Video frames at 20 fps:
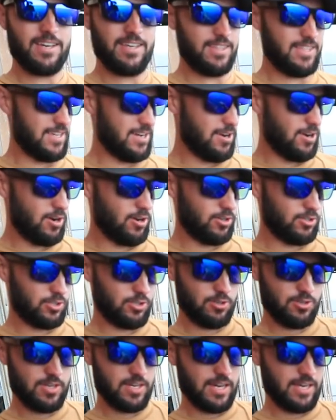And then
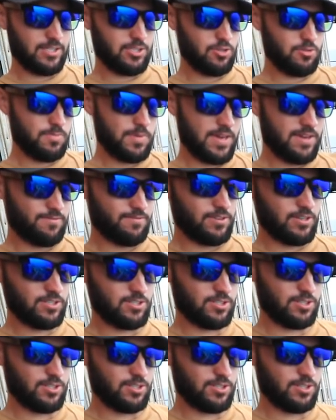also you got two bait fish.